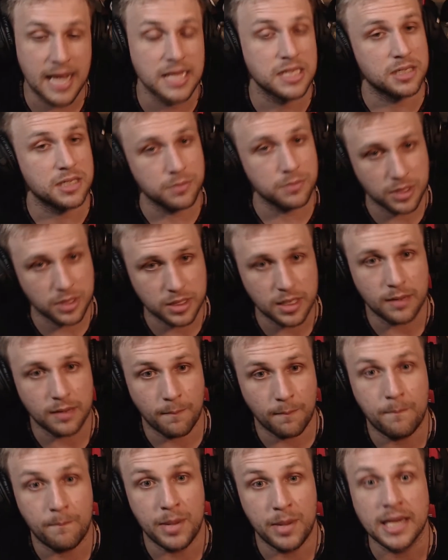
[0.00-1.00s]
some
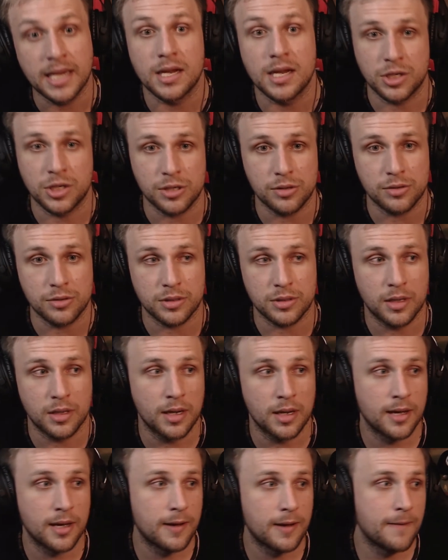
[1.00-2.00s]
big issues.
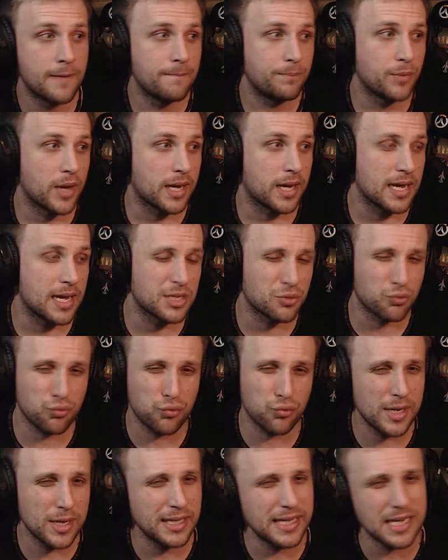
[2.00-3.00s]
Like, it's
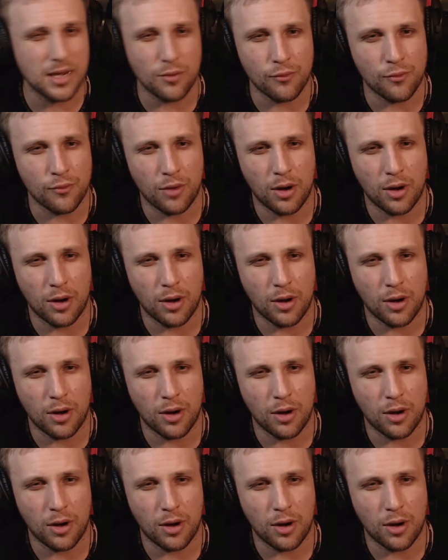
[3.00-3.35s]
really